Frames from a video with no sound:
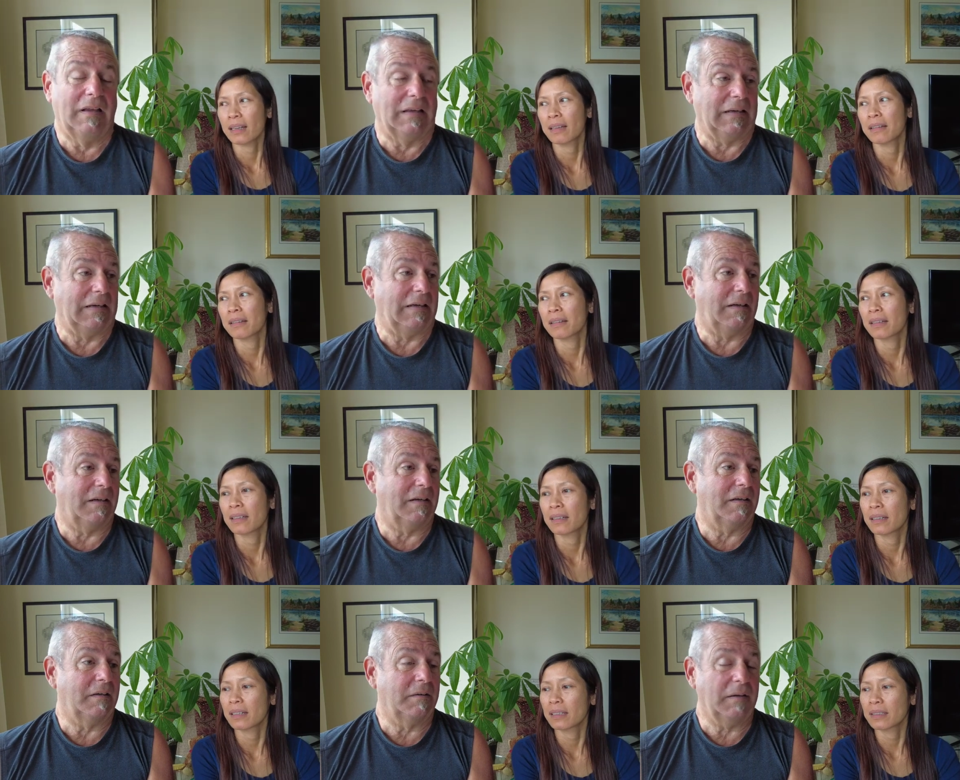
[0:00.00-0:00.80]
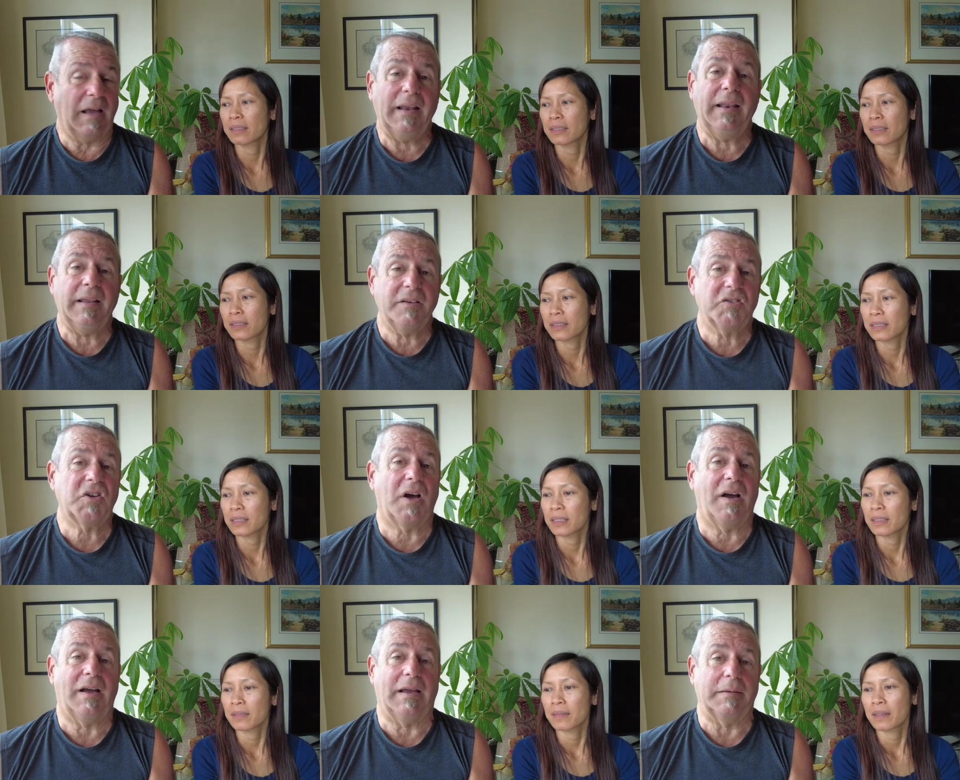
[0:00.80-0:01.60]
Speaker 1: Yeah. Uh, and in
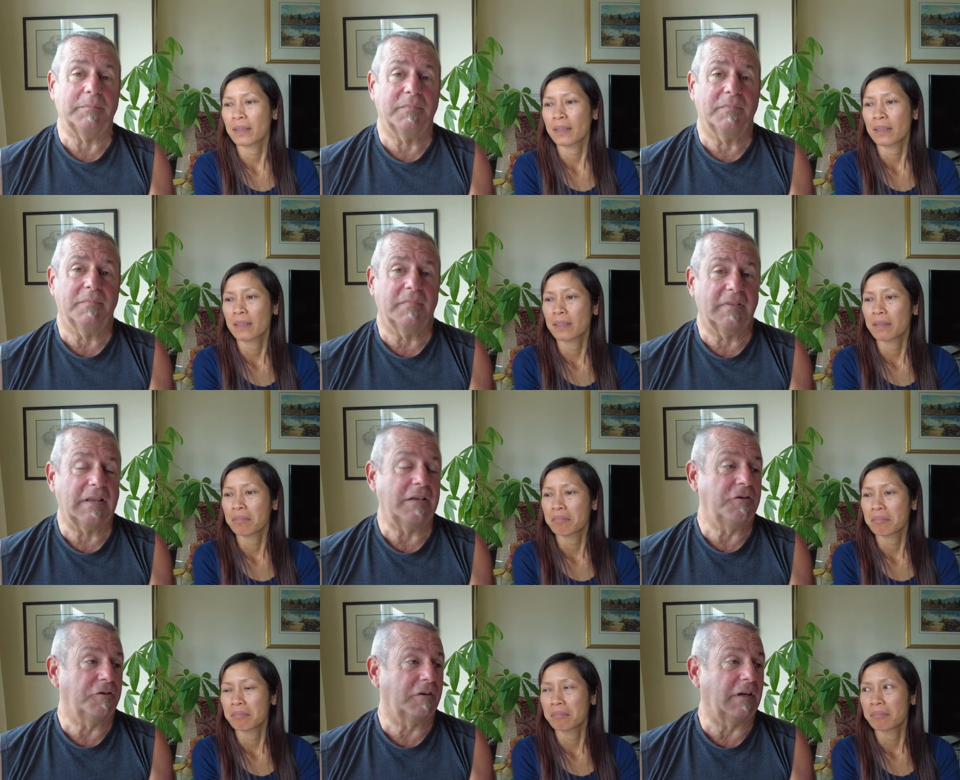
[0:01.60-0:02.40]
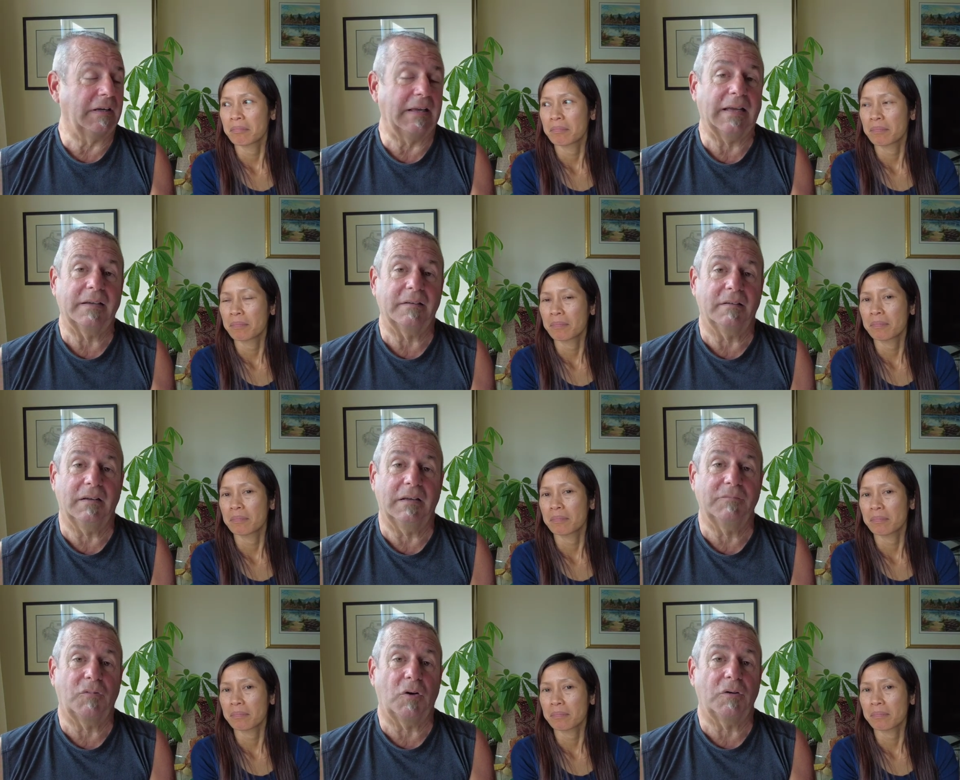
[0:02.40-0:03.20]
time, then you can get
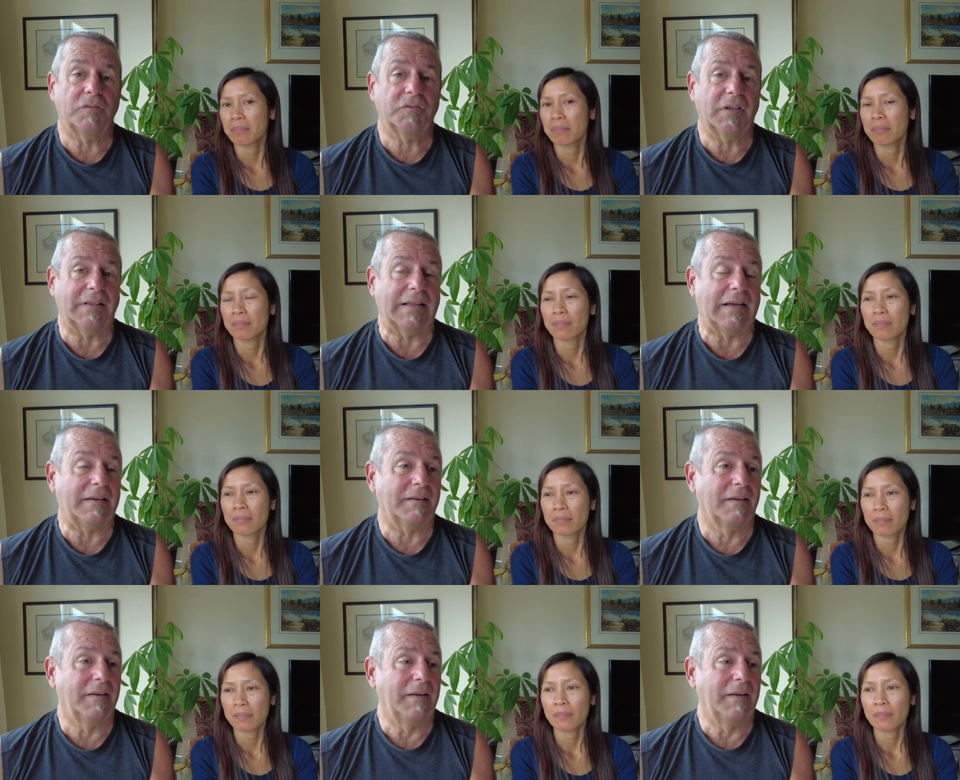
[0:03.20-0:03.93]
involved in that.